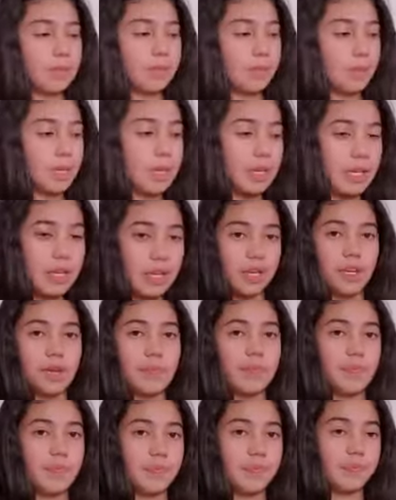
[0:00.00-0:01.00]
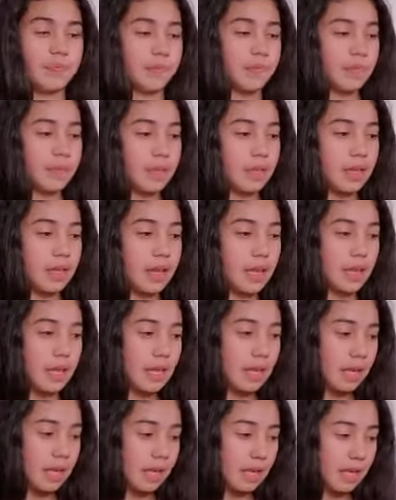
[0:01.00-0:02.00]
put it here
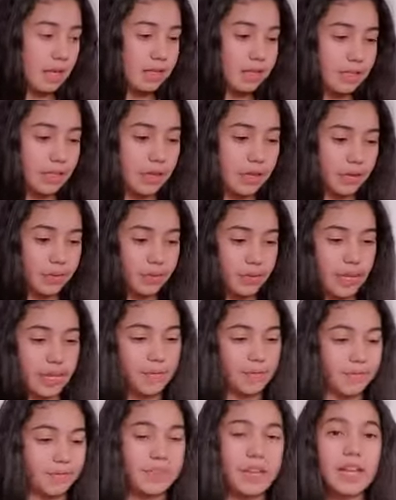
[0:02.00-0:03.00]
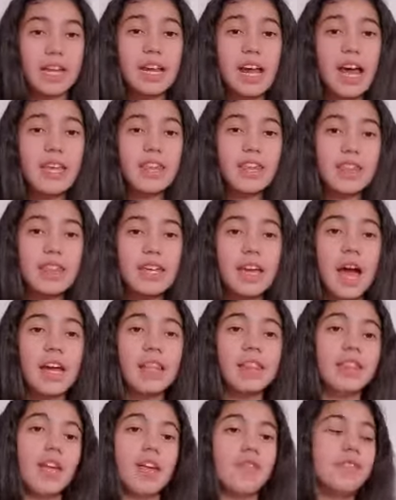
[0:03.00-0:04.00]
so yeah, and I
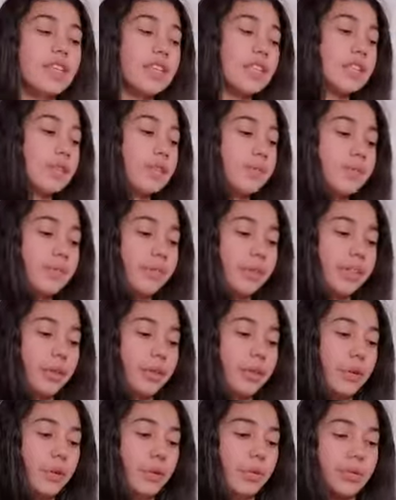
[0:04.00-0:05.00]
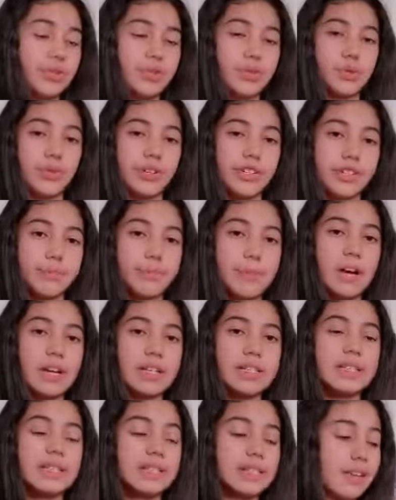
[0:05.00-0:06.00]
I love this little storage
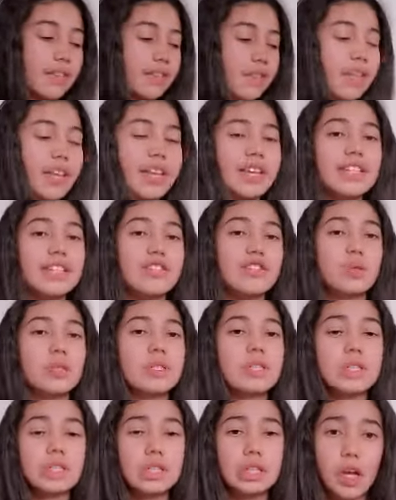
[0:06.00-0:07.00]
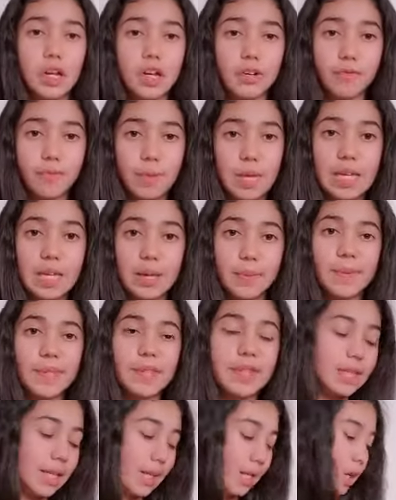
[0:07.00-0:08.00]
box because I feel like it stores a lot of makeup
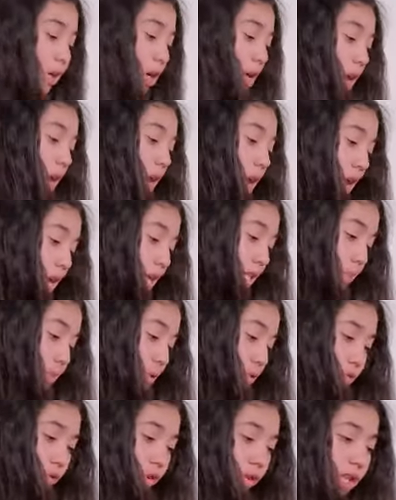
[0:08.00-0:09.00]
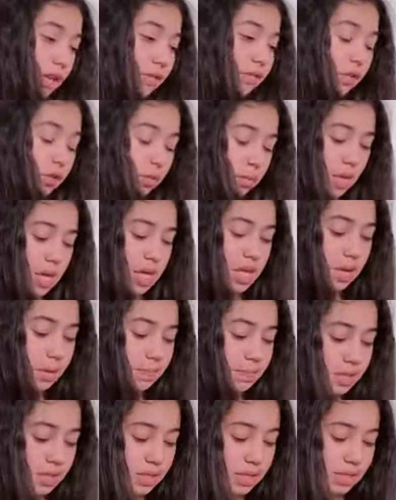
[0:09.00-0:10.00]
in there. It's perfect like for
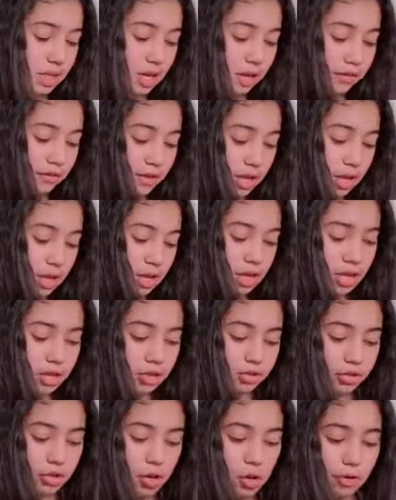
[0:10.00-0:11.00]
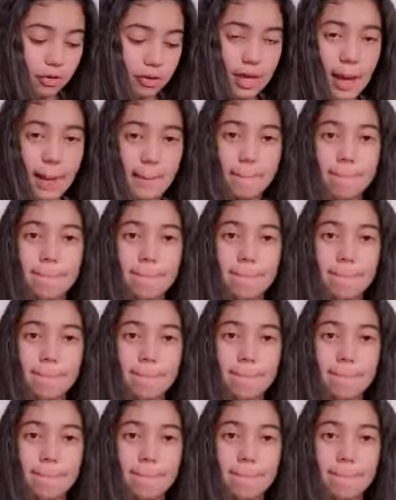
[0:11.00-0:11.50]
makeup and stuff. So yeah,